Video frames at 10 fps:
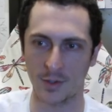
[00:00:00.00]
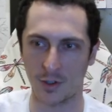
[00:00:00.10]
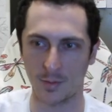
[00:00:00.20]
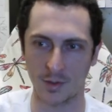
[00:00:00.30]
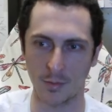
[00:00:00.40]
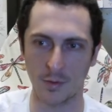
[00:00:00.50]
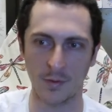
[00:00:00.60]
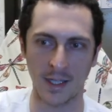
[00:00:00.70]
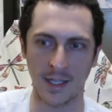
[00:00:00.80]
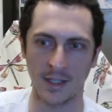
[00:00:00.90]
almost
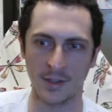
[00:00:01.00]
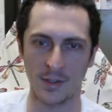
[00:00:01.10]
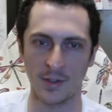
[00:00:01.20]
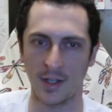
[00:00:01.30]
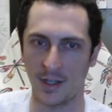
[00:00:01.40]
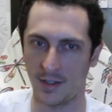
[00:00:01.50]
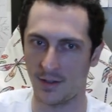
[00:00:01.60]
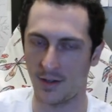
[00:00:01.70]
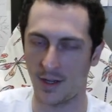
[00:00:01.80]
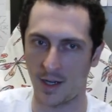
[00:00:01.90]
moving it into the
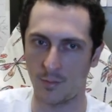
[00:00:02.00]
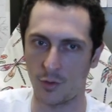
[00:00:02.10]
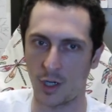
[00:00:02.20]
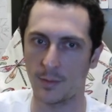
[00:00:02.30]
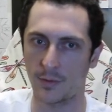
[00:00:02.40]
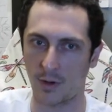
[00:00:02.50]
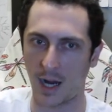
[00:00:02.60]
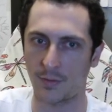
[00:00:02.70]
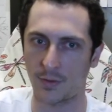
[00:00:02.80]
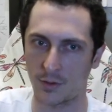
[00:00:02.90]
realm of
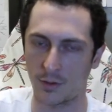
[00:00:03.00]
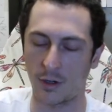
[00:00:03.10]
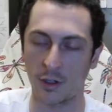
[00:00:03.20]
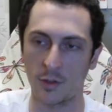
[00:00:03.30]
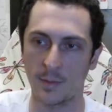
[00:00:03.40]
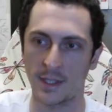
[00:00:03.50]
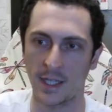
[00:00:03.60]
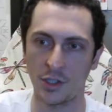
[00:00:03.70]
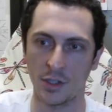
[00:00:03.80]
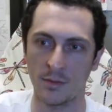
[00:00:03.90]
graphical
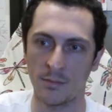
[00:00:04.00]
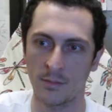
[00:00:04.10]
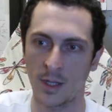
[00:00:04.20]
argumentation,